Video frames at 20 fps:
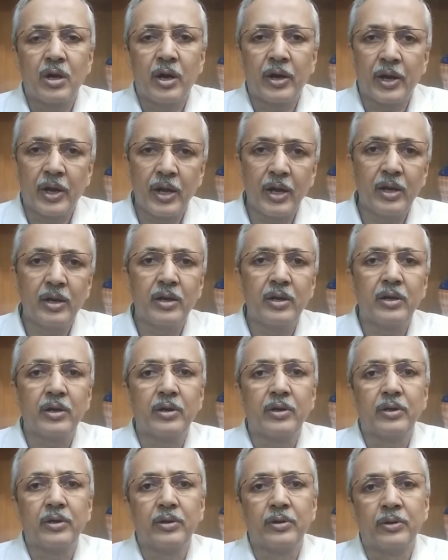
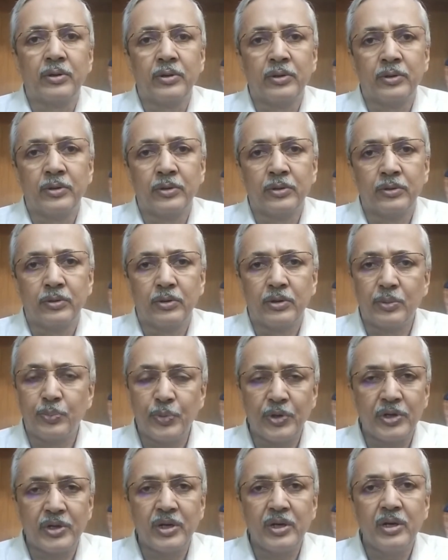again
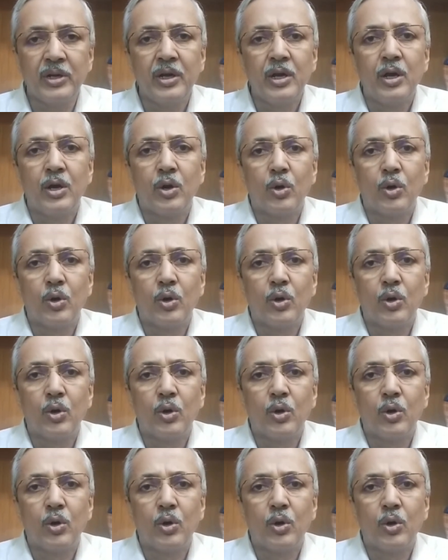repeated.